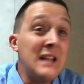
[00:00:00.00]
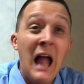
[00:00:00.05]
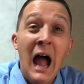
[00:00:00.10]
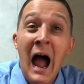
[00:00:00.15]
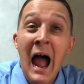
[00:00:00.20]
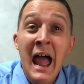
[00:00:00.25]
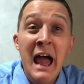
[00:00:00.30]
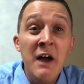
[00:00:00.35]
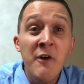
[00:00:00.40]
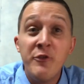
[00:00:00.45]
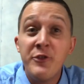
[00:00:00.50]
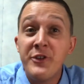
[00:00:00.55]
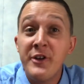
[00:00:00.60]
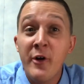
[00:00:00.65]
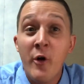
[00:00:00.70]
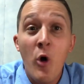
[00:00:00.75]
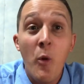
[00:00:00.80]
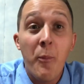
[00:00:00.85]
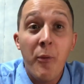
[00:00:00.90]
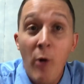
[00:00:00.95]
I have
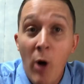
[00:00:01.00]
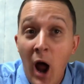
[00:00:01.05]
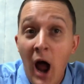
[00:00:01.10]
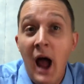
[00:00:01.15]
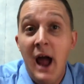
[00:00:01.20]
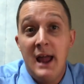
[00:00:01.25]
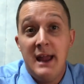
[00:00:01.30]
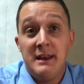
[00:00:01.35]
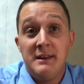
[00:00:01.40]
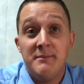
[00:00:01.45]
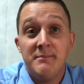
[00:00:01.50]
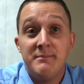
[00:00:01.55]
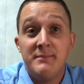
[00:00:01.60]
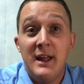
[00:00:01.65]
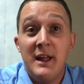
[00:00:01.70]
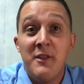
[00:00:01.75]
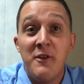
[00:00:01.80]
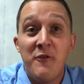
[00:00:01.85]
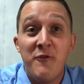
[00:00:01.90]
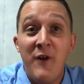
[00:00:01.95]
zero pride
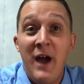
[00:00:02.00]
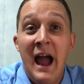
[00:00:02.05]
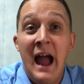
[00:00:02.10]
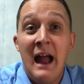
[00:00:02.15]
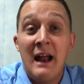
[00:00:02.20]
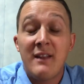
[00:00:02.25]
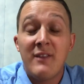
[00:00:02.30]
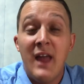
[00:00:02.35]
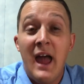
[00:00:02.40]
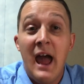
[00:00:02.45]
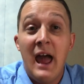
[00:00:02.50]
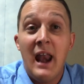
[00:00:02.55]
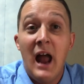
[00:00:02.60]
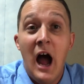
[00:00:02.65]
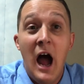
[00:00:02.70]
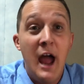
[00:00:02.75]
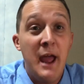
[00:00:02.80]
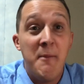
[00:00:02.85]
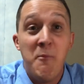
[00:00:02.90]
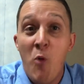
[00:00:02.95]
in the fact that
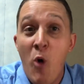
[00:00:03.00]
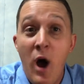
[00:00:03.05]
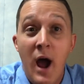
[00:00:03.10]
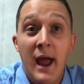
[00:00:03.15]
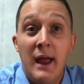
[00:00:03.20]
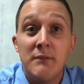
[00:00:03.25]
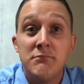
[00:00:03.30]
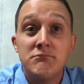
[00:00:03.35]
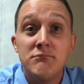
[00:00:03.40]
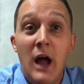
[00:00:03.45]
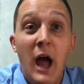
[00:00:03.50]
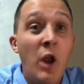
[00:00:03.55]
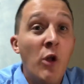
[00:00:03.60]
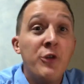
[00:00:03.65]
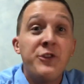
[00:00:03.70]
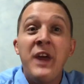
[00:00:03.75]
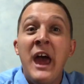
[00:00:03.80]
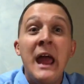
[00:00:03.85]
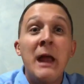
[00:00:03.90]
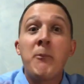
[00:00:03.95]
I am white. I
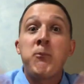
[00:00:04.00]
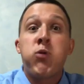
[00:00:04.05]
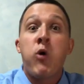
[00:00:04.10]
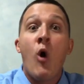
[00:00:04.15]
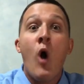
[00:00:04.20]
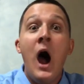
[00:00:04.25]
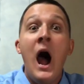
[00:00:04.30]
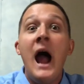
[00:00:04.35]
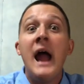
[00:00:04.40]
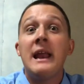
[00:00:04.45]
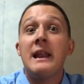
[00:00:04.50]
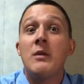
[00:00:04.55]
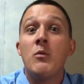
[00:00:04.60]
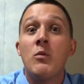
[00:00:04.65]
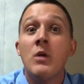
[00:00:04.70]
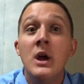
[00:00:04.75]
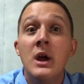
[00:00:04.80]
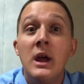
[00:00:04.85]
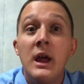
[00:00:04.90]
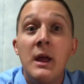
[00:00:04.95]
don't take
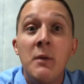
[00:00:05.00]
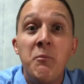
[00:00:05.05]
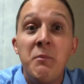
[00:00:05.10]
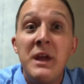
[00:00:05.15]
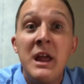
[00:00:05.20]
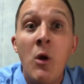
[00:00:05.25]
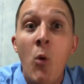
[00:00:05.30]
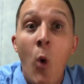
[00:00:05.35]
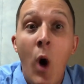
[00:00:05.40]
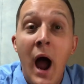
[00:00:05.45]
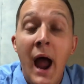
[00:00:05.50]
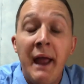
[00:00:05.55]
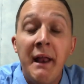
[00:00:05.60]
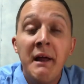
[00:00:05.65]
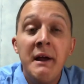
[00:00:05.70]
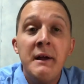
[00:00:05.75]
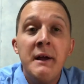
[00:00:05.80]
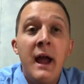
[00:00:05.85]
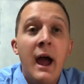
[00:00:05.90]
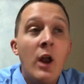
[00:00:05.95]
pride in being white.
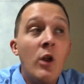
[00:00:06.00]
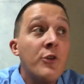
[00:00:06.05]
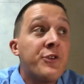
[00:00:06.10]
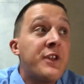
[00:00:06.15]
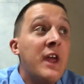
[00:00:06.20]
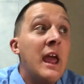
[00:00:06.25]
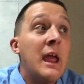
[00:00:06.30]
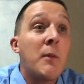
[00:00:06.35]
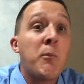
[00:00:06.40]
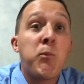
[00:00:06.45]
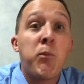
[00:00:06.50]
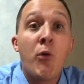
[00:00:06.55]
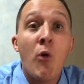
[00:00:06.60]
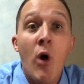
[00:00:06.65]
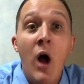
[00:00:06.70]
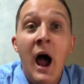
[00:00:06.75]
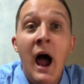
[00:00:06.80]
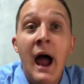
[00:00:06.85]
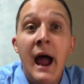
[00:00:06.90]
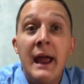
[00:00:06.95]
I don't take
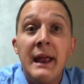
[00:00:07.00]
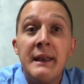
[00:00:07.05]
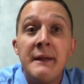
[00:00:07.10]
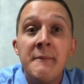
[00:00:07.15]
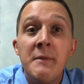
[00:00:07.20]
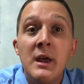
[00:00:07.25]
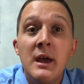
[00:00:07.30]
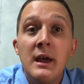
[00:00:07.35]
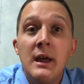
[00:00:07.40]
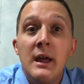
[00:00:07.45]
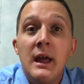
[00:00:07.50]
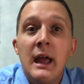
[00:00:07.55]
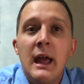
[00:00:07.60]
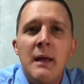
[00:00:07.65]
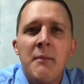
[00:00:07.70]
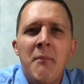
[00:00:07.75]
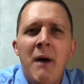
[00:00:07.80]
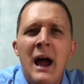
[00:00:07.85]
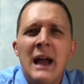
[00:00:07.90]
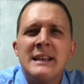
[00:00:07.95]
pride
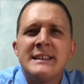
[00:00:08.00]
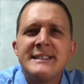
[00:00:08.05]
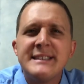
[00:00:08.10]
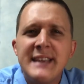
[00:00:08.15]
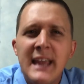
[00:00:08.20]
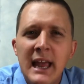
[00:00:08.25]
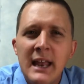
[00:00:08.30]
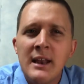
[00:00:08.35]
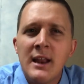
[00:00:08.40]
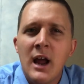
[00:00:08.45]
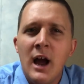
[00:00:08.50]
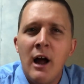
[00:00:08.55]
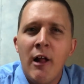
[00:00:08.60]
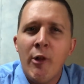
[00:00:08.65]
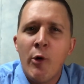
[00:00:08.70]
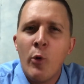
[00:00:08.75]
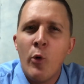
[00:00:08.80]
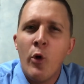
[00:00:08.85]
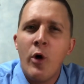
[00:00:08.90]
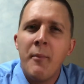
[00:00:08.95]
in my skin
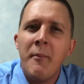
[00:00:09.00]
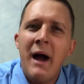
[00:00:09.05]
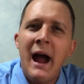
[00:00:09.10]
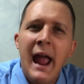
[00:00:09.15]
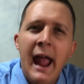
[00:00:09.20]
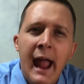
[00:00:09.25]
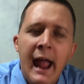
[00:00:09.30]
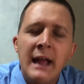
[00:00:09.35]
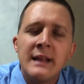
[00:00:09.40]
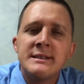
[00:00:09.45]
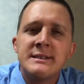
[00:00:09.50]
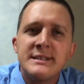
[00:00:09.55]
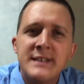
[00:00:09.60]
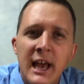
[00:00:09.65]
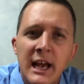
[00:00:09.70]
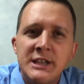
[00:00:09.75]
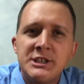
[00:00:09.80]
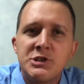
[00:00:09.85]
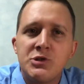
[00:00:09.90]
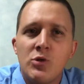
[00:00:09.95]
color or my
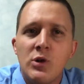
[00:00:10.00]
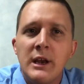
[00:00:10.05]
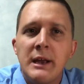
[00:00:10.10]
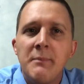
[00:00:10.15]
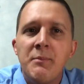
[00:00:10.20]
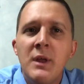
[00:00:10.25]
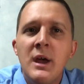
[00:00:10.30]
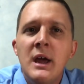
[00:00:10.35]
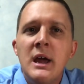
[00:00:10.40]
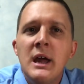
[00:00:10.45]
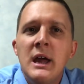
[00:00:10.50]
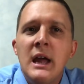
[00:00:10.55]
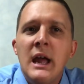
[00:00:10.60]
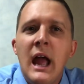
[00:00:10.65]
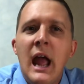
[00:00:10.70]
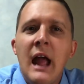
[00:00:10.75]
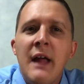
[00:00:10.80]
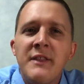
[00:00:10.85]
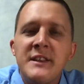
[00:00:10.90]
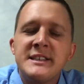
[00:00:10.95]
ancestry.
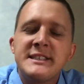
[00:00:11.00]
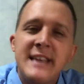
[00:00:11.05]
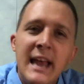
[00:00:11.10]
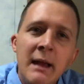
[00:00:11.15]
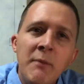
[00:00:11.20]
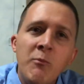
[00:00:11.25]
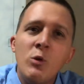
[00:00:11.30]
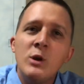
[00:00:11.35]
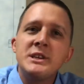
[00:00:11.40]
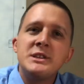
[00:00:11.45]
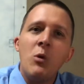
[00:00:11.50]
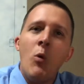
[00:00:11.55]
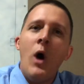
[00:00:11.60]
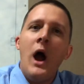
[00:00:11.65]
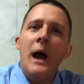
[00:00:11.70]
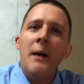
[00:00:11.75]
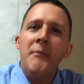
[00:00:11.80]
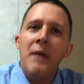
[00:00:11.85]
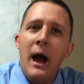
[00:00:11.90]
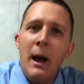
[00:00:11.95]
And the same reason
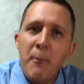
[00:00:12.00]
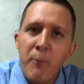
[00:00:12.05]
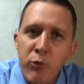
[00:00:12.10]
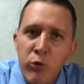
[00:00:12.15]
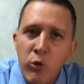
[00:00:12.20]
why I'm not